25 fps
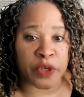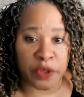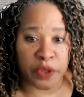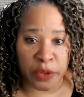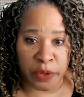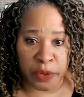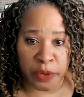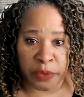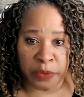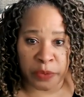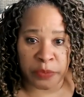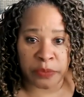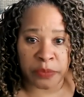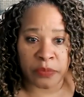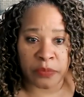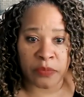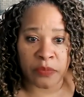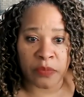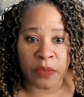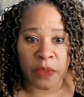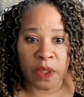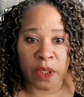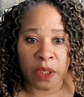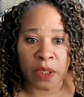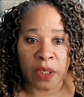for you
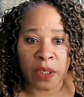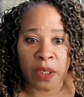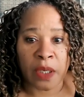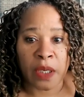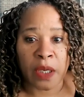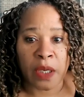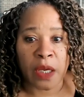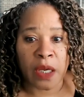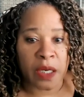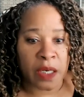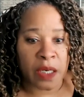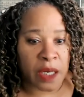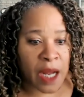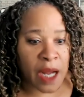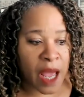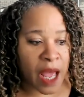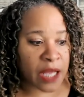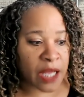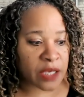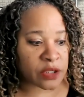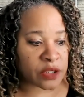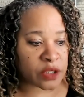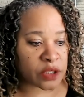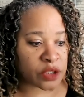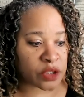
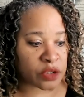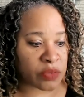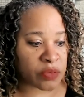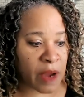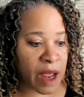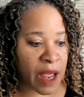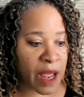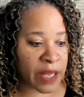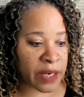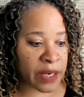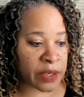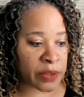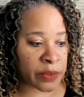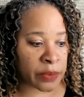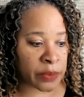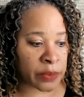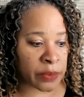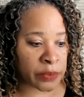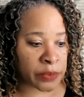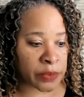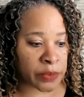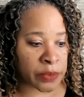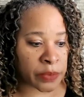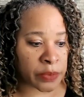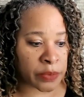not to try
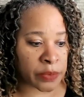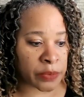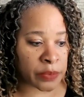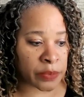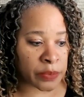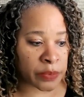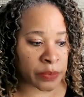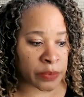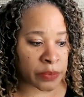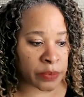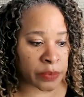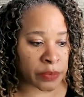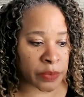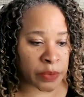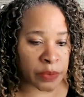to to